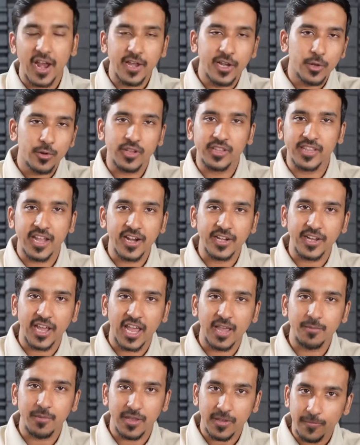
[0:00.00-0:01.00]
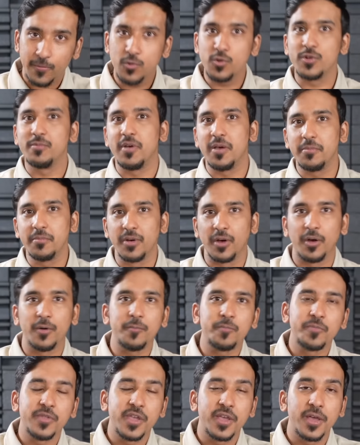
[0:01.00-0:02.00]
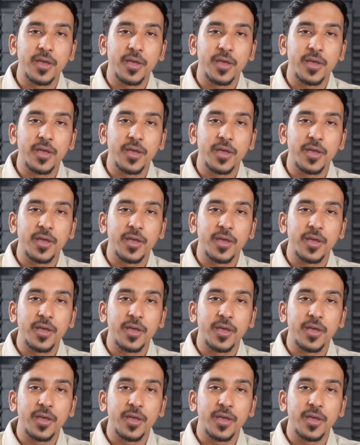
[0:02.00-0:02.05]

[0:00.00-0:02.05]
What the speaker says: And during that time, if you remember,